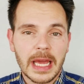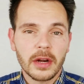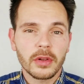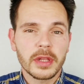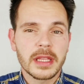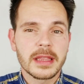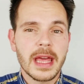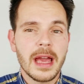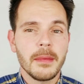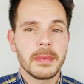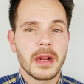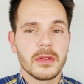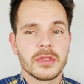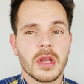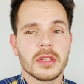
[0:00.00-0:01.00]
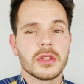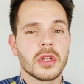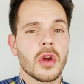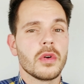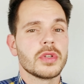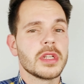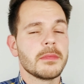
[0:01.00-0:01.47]
Not only that, but I was also
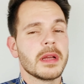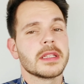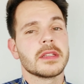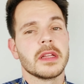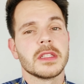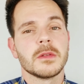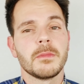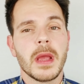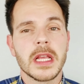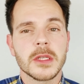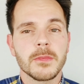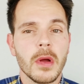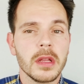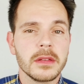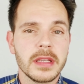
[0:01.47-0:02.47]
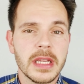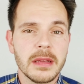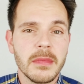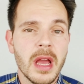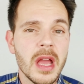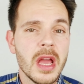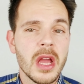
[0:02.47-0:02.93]
coaching my son's baseball
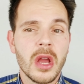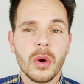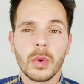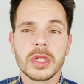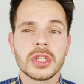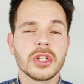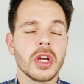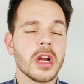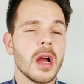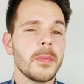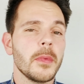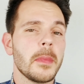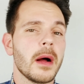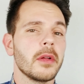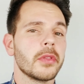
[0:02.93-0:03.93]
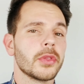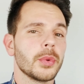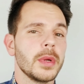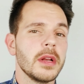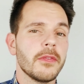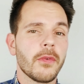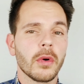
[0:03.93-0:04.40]
team which took up about
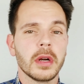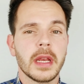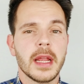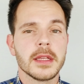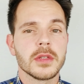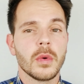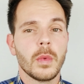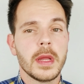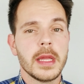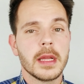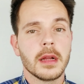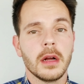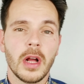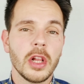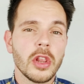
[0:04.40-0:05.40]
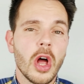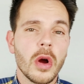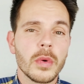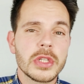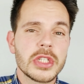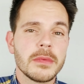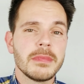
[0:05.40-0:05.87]
three to four days a week,
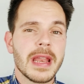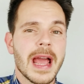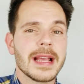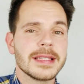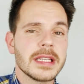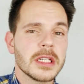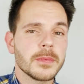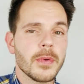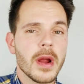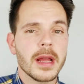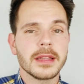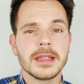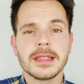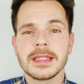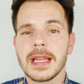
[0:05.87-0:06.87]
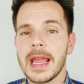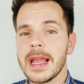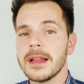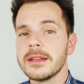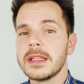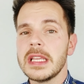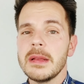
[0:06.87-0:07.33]
along with gymnastics practice
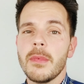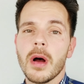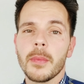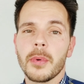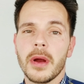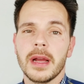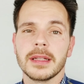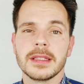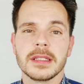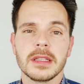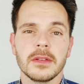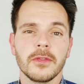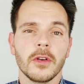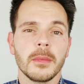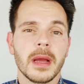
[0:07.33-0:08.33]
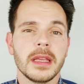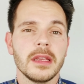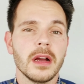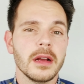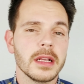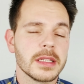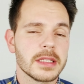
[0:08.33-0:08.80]
and t-ball practices for my
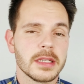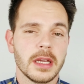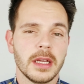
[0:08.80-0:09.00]
youngest